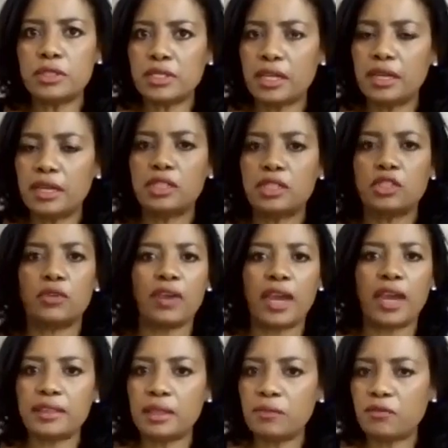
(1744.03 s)
tenant, you've
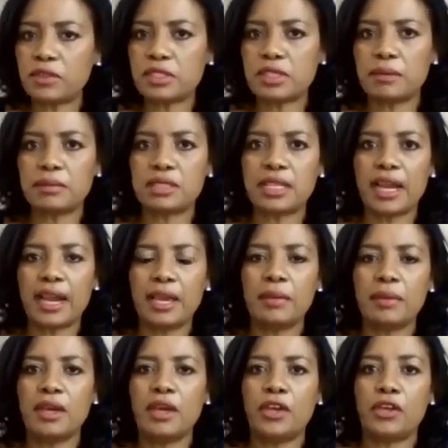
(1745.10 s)
had them for some time,
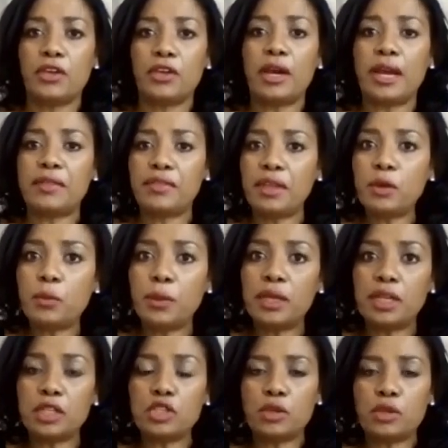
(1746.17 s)
I think we
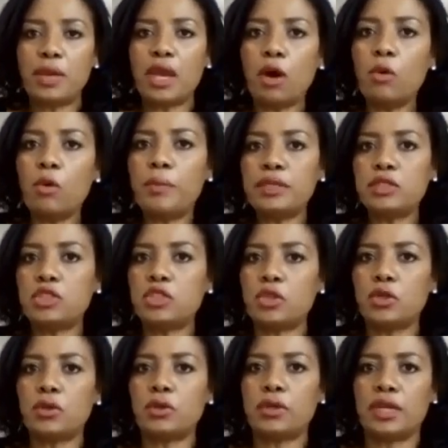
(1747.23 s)
need to be open
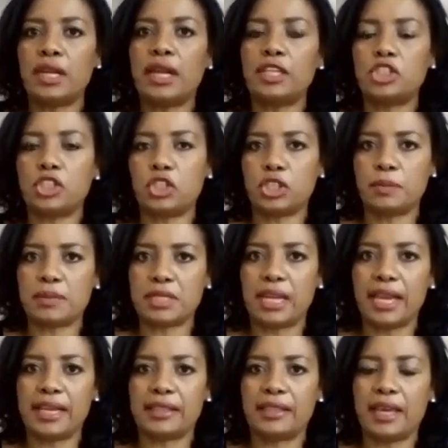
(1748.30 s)
to relationships
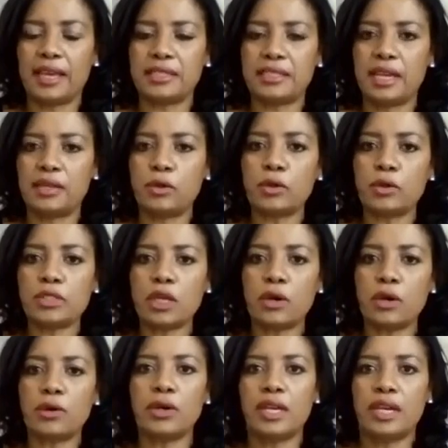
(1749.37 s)
like that, and
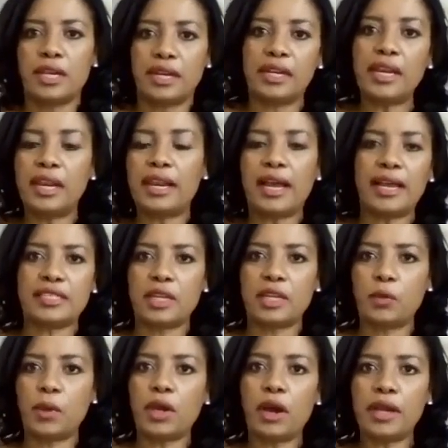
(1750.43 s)
also realize that we
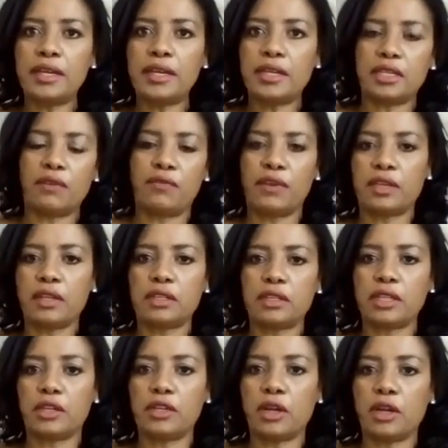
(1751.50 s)
are in a difficult
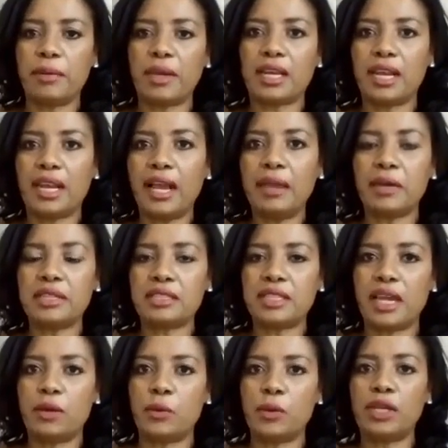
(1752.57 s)
economic climate and
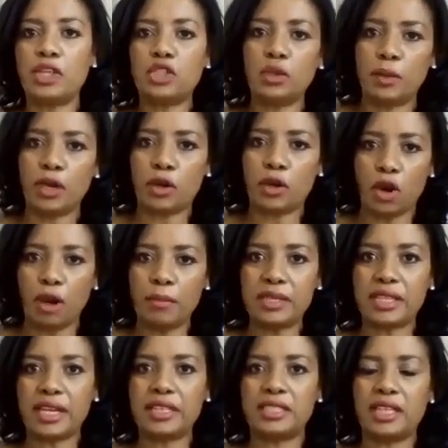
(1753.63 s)
we need to be
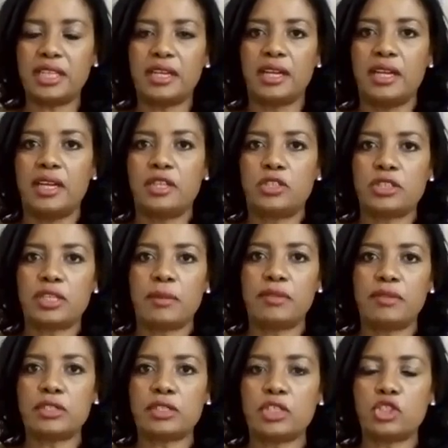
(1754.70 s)
accommodating to some of
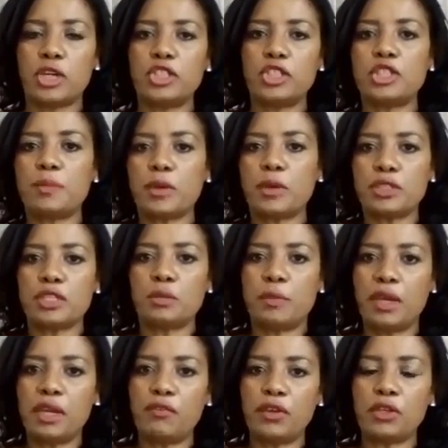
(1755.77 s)
those situations, because it's better
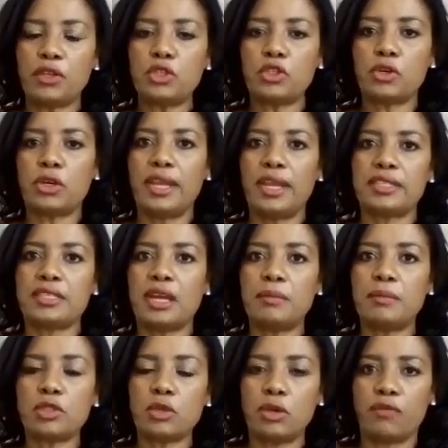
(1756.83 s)
for you to collect some
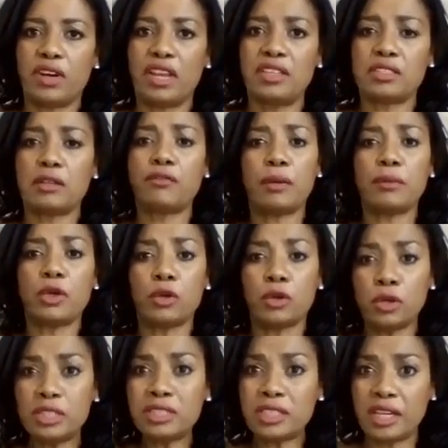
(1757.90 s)
sort of rental from a good
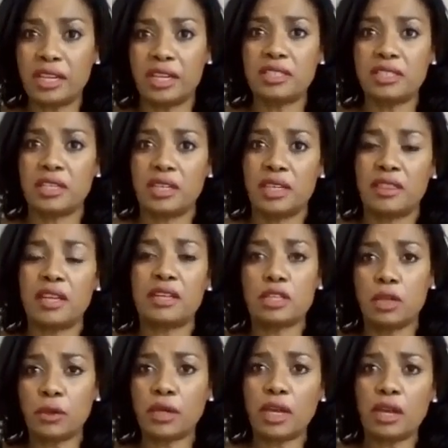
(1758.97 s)
tenant that is
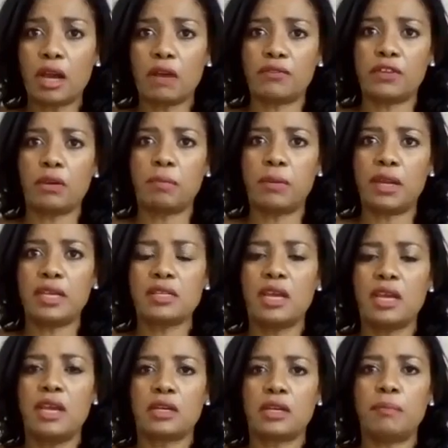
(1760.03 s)
looking after your place
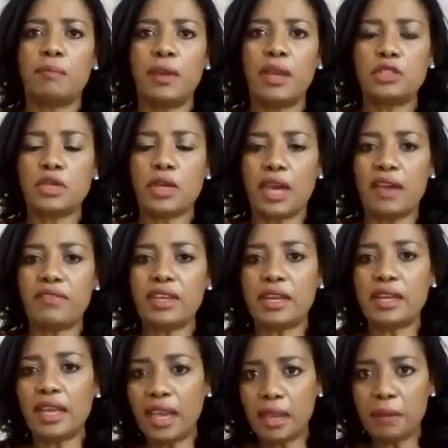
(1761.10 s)
compared to having an
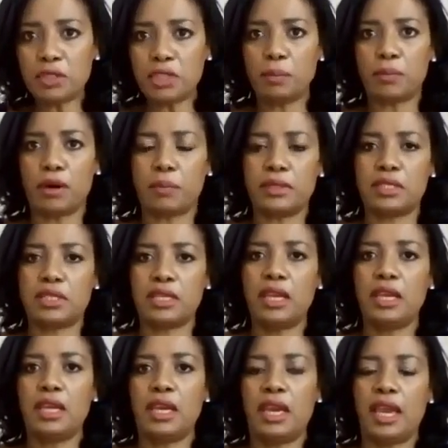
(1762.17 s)
empty property
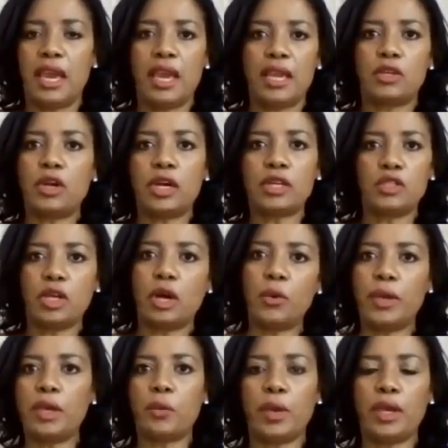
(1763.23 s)
and not knowing
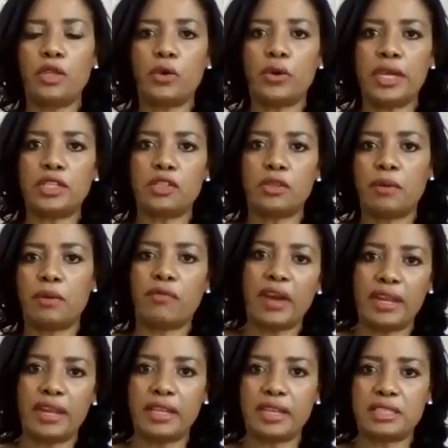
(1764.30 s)
when you're going to be
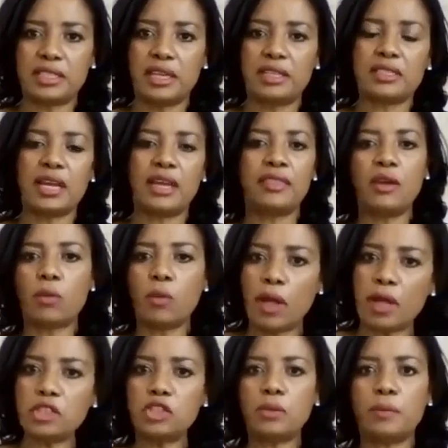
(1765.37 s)
finding a tenant. So I think
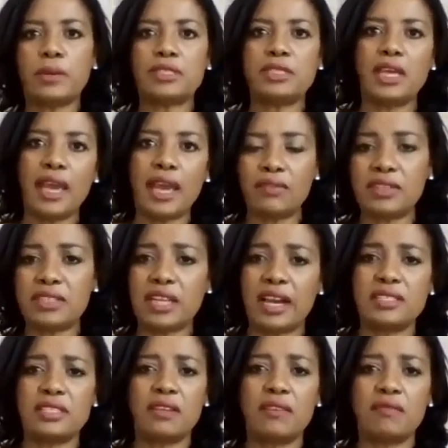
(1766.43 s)
whilst you're busy
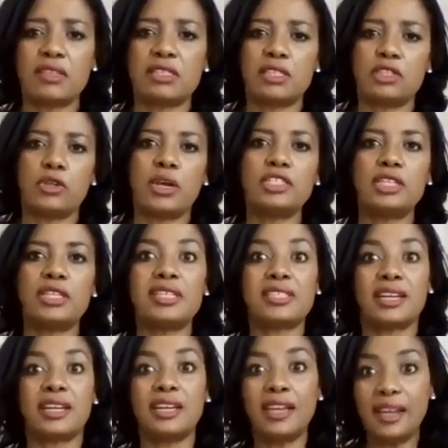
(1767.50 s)
advertising, if the situation
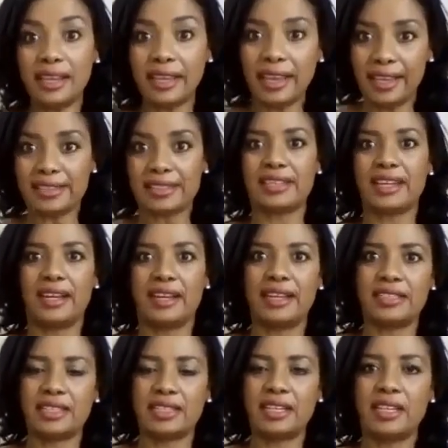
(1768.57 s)
has really
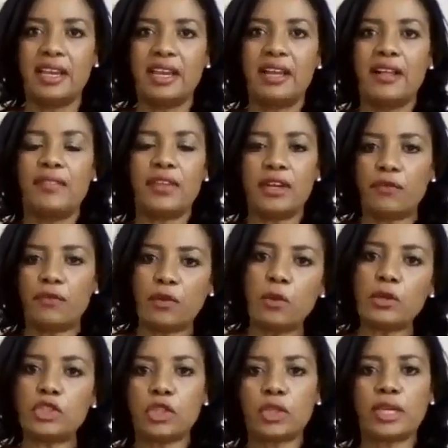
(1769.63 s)
escalated, then of
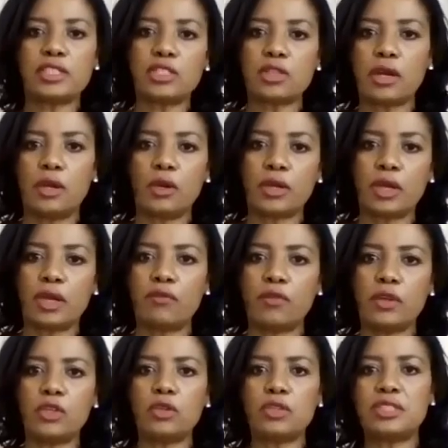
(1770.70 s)
course you can start looking for
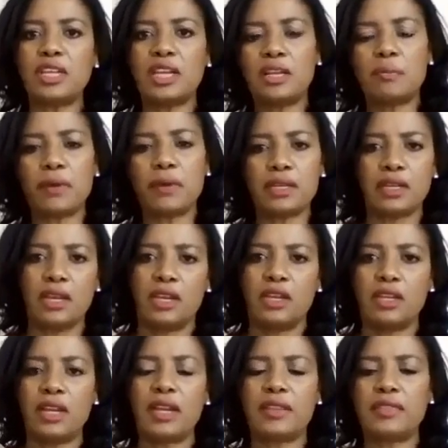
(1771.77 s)
a new tenant. But
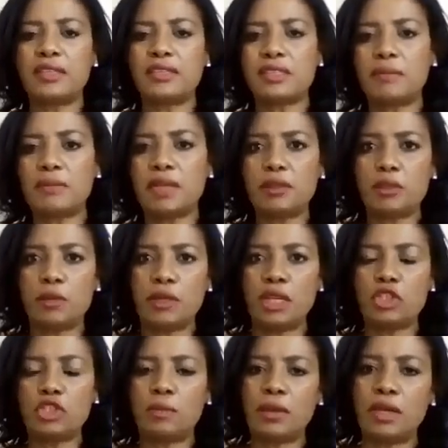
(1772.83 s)
I think sometimes we
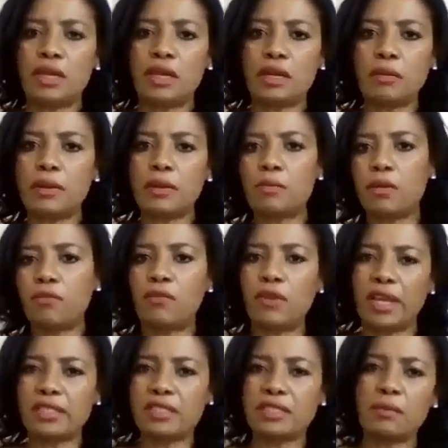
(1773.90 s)
need to be a little bit more
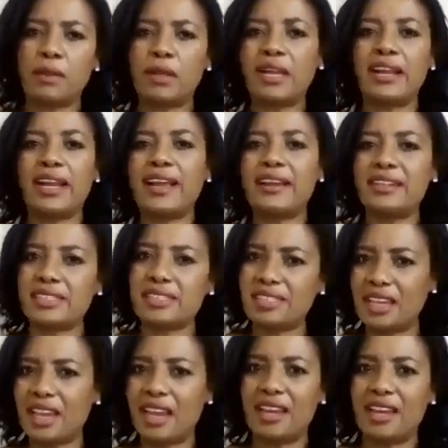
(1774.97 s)
flexible and
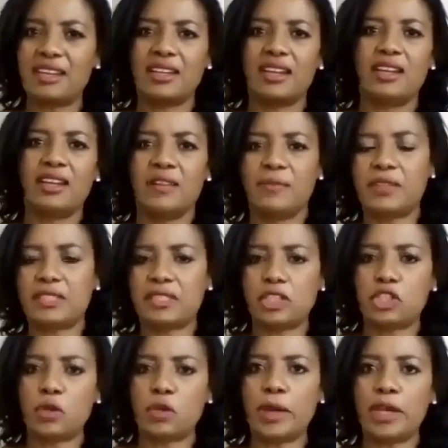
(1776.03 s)
understand the
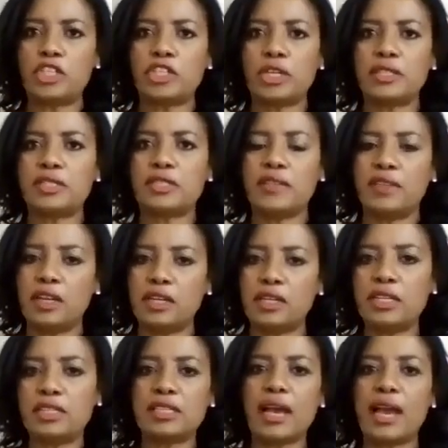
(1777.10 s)
situations and then
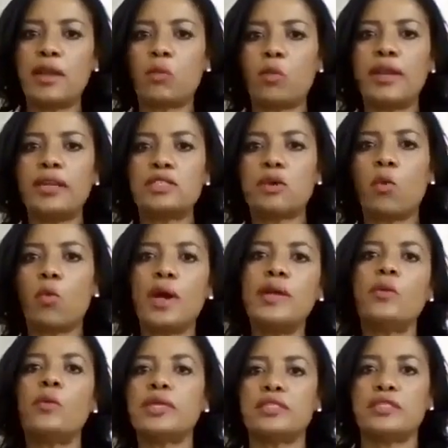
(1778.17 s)
decide what is a
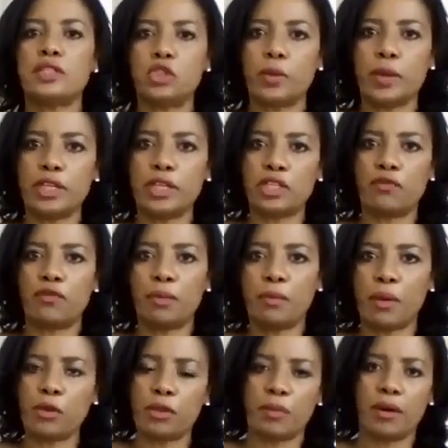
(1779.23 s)
win-win situation for
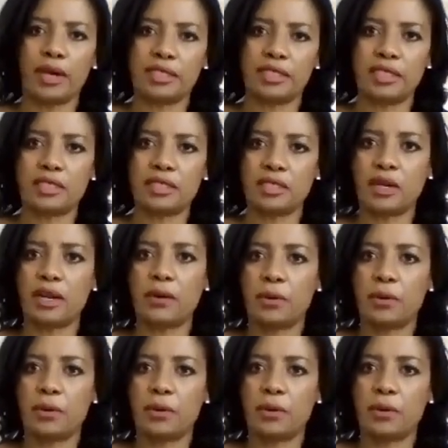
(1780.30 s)
both parties. So